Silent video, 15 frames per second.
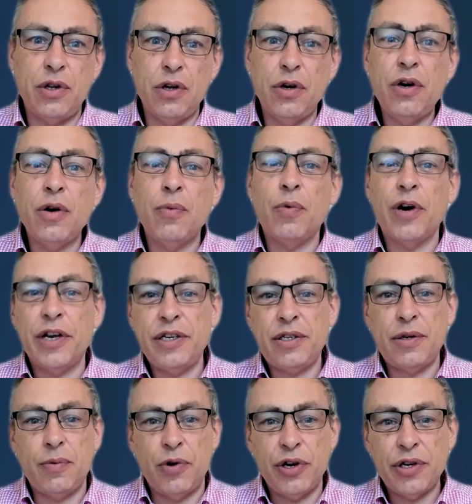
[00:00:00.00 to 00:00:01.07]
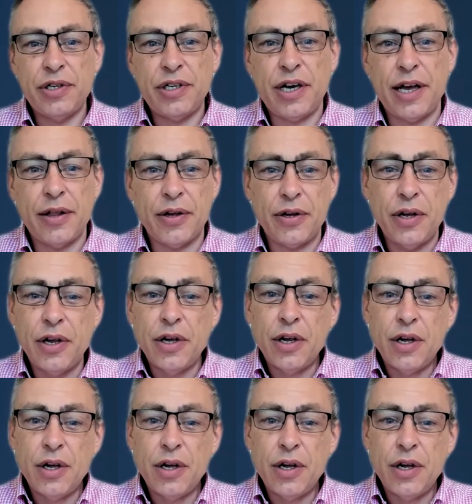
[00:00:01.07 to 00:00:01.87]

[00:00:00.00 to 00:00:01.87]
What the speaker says: look at ways to work together,